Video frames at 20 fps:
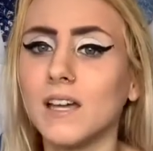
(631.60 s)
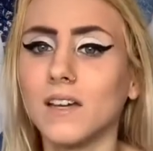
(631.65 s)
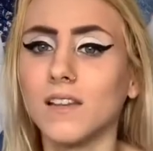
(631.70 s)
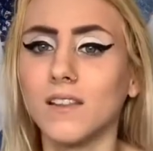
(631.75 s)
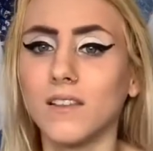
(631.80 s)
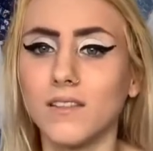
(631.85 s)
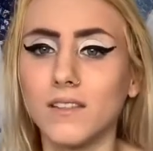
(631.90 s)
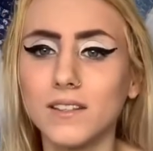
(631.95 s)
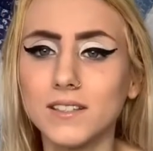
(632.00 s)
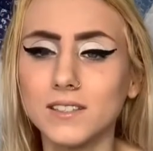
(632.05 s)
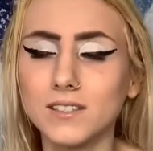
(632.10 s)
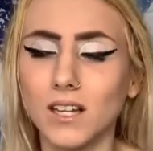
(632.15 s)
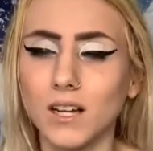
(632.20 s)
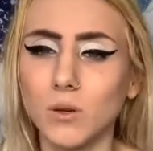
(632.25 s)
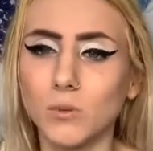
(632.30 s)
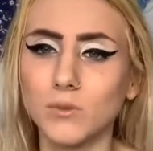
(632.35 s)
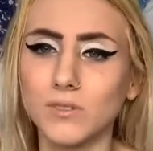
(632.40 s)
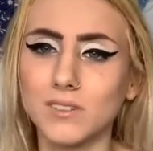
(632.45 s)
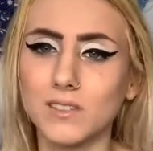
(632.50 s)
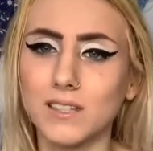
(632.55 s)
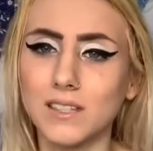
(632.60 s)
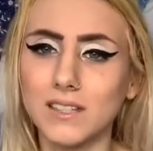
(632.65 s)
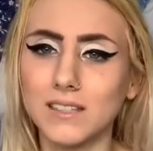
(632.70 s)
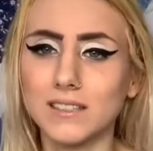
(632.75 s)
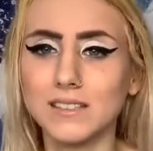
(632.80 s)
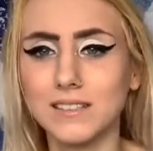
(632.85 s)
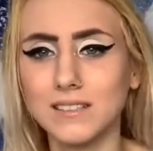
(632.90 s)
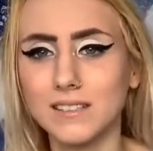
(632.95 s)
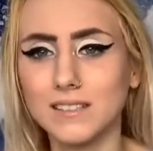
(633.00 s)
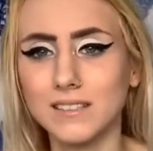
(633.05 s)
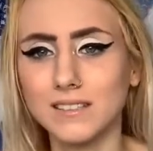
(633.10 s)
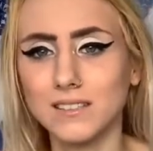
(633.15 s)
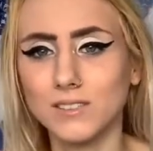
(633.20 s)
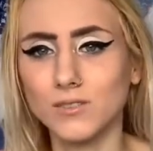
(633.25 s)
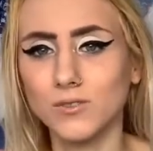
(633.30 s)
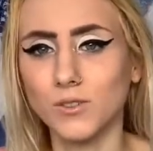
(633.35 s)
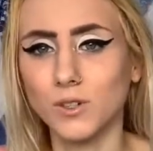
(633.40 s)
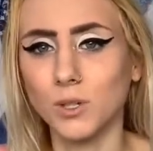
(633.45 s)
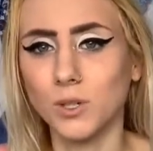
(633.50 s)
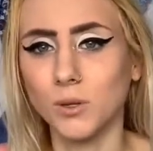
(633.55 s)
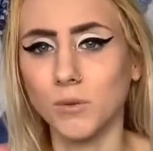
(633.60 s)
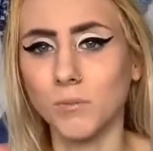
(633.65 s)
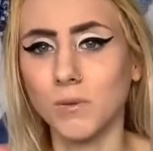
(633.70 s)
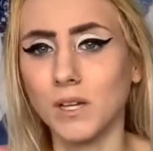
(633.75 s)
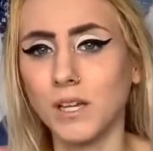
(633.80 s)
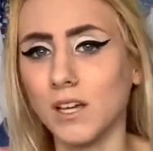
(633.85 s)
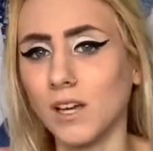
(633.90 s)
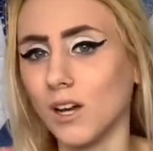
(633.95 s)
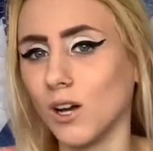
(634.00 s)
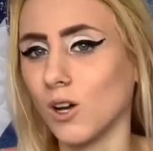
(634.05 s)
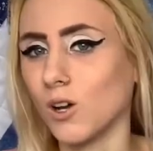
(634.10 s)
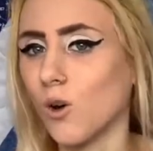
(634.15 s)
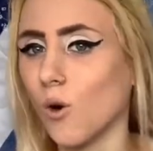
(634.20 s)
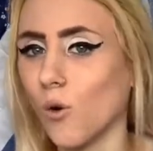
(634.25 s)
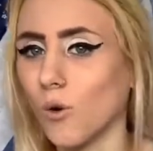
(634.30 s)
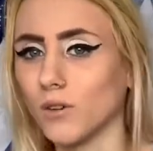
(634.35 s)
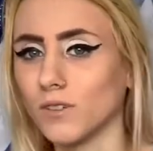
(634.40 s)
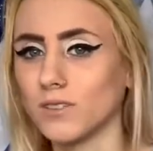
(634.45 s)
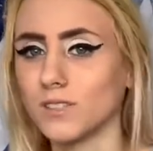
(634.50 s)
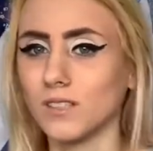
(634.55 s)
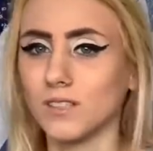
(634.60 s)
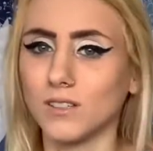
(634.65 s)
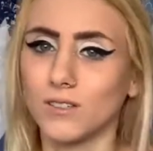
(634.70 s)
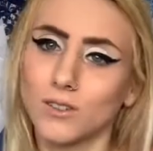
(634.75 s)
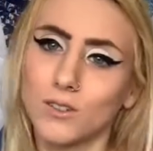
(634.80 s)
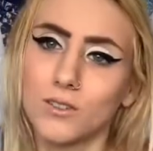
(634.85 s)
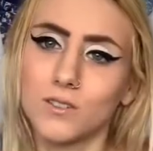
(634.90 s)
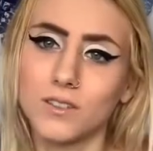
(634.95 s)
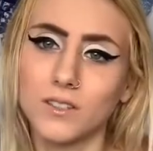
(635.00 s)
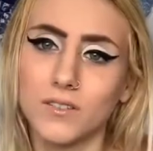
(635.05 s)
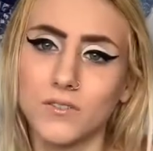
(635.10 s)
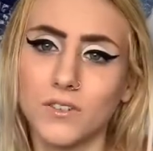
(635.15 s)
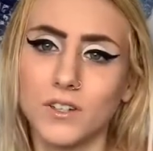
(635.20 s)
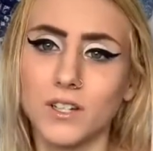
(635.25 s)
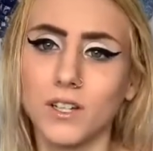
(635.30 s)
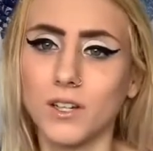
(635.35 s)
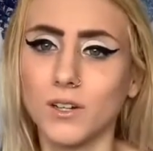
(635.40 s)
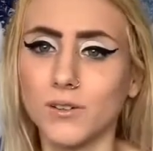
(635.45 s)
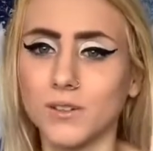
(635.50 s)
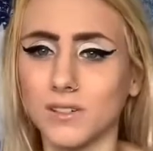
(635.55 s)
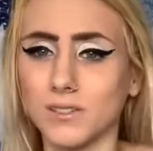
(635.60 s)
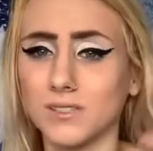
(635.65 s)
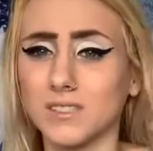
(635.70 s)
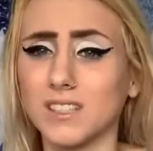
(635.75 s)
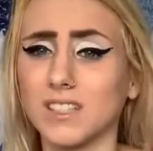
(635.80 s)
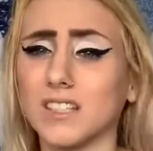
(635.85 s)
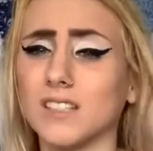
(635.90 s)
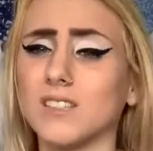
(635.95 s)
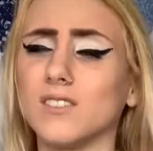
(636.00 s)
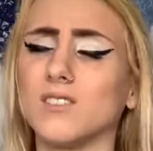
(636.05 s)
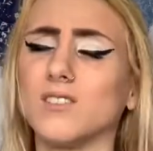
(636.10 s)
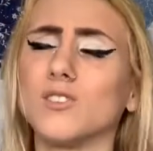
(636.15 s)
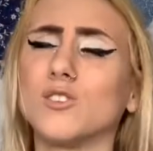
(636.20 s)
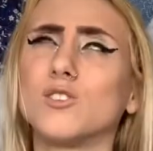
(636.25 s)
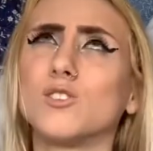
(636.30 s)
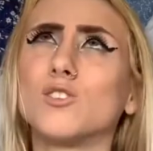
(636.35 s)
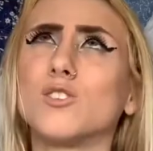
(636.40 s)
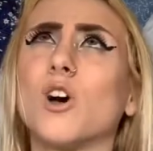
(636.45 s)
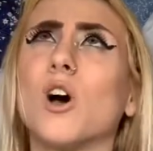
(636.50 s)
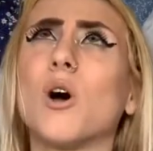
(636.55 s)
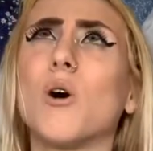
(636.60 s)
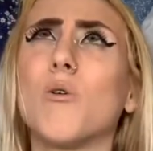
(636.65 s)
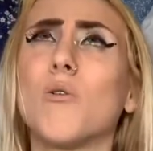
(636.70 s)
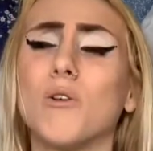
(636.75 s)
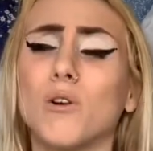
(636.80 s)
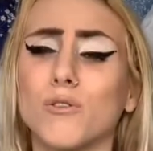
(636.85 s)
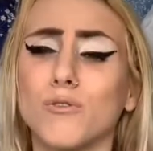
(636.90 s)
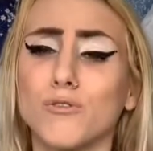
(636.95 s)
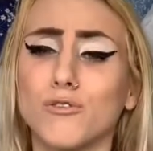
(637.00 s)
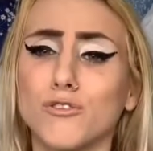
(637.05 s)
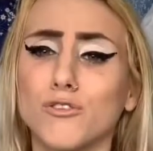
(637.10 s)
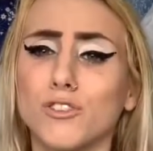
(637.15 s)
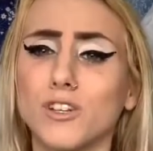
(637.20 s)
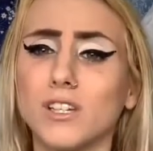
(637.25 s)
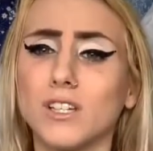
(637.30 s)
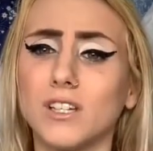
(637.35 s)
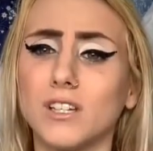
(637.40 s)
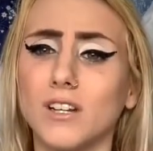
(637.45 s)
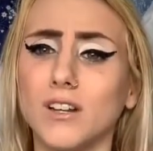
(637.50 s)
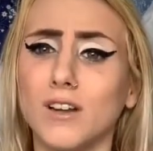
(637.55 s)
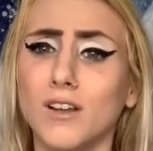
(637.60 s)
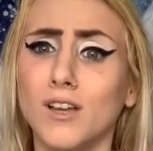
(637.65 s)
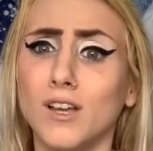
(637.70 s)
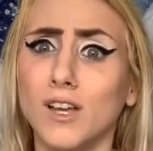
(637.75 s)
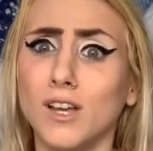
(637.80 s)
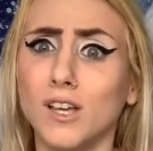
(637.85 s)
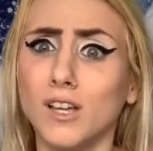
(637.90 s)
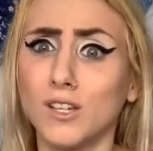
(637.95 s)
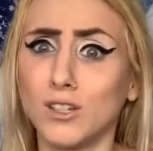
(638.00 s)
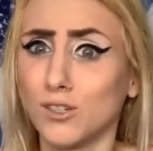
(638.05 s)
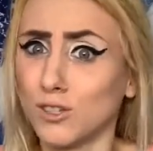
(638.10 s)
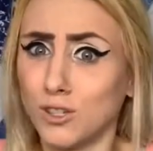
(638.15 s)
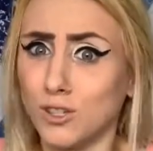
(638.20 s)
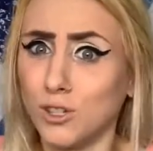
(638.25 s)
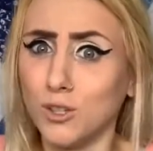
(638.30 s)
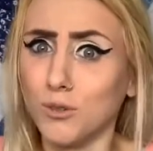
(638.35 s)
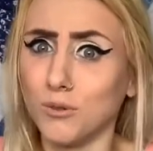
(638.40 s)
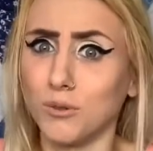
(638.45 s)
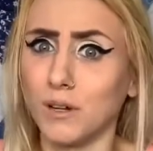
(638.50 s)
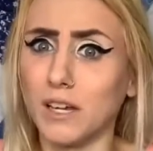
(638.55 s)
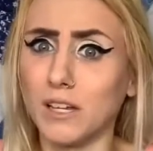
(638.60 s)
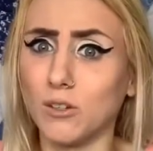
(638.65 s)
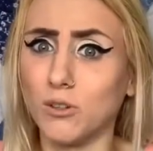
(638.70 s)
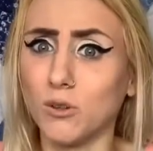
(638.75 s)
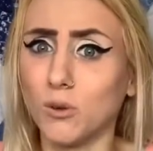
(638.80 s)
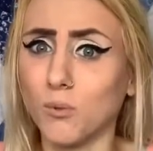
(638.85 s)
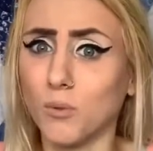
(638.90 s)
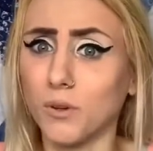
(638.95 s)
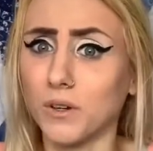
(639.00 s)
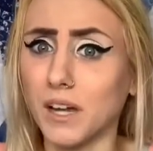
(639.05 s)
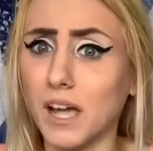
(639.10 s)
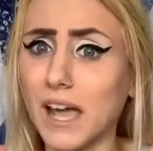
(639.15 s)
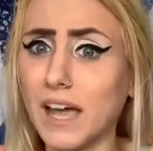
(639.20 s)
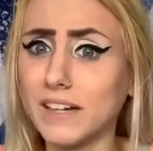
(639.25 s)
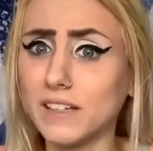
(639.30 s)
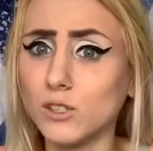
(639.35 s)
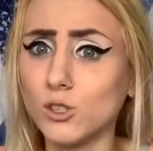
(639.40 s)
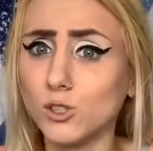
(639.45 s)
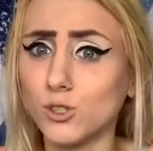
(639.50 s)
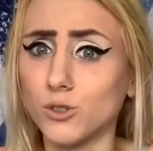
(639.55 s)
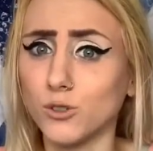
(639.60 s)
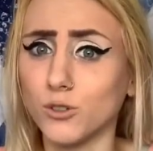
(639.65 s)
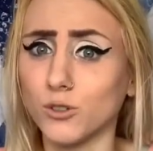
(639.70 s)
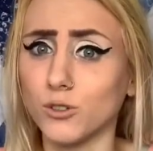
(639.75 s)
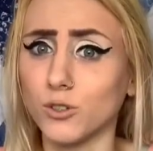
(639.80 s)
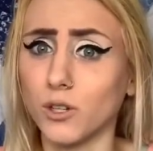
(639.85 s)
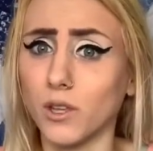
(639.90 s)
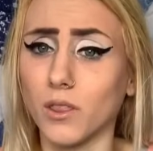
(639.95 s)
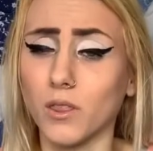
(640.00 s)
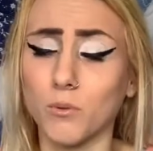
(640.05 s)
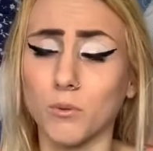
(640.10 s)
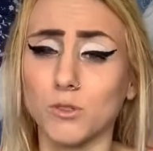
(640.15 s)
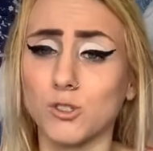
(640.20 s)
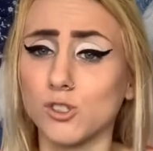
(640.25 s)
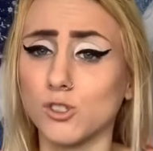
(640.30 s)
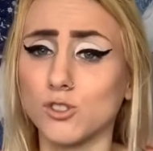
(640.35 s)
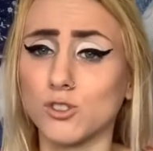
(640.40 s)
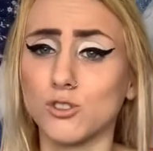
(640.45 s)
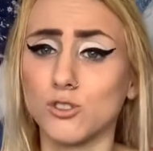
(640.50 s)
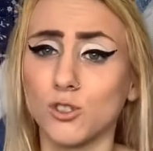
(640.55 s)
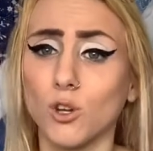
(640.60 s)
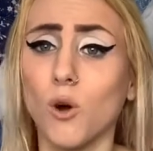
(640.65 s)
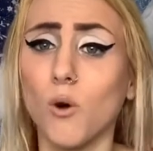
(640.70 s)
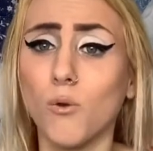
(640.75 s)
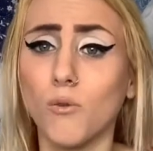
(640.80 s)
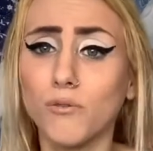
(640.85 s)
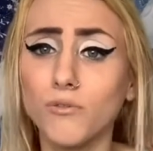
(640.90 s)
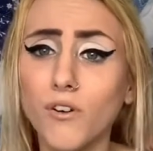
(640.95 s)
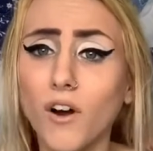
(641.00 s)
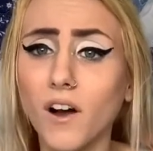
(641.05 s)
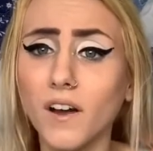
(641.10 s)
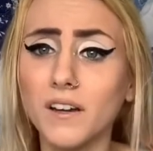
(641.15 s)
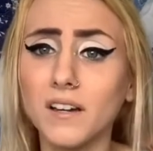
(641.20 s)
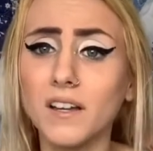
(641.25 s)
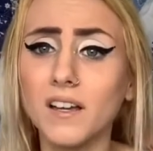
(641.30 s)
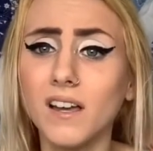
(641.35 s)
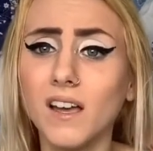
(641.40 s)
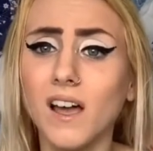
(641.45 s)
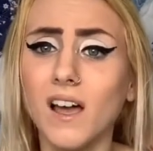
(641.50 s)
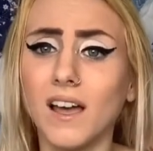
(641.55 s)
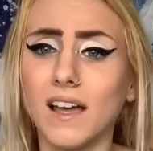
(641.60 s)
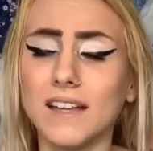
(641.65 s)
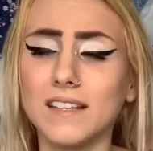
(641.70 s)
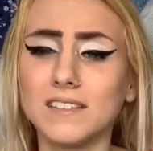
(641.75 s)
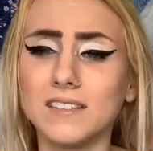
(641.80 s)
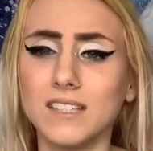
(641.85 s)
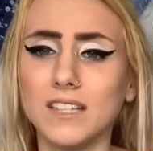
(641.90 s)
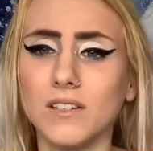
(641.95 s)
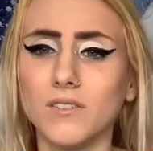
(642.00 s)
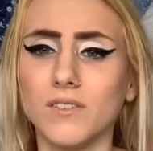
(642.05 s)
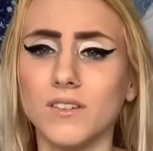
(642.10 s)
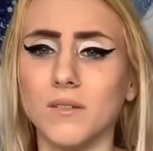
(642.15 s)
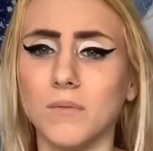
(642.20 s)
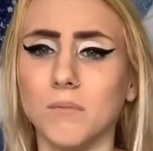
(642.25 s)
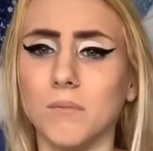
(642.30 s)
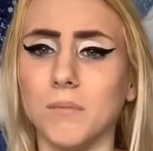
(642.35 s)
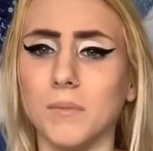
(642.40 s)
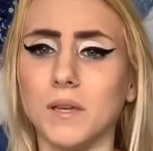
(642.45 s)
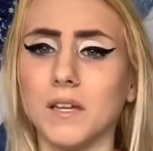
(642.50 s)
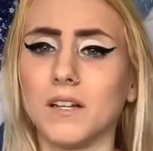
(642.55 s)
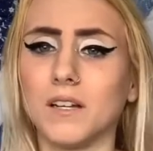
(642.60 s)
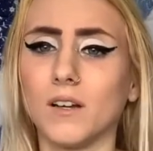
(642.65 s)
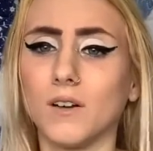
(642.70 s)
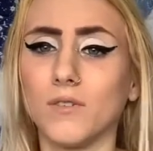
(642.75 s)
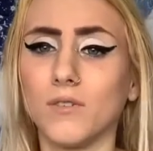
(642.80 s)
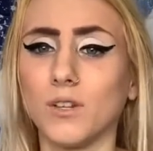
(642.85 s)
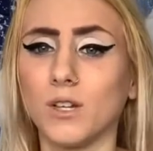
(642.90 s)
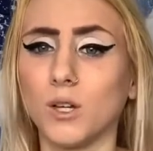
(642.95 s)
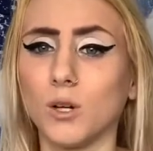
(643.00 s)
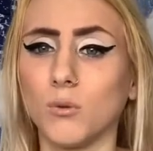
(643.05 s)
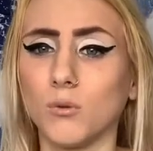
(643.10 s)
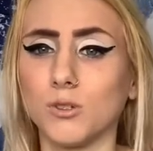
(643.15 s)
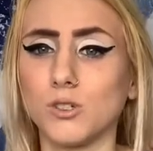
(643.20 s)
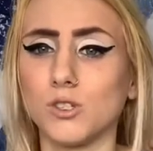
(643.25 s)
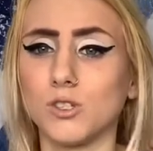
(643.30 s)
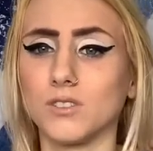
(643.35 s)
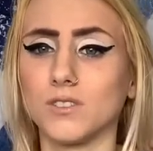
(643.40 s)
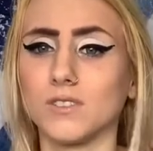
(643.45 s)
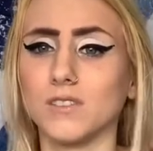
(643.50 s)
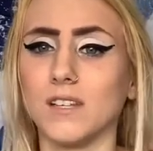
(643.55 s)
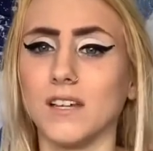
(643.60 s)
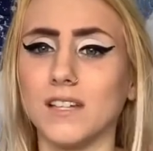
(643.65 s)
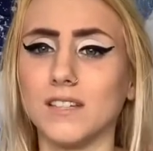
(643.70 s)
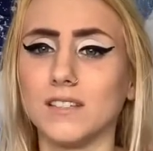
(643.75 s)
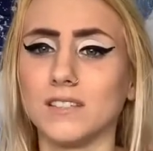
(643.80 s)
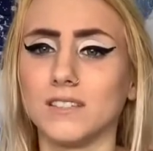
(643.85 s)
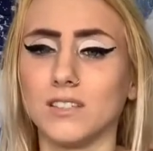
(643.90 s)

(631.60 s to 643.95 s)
This, I was like, yeah, let's film a quarantine clothing video. And I was like, it is so freaking cute. And you can wear any shirt underneath it, which is so fun. It's even big enough in here, which is nice.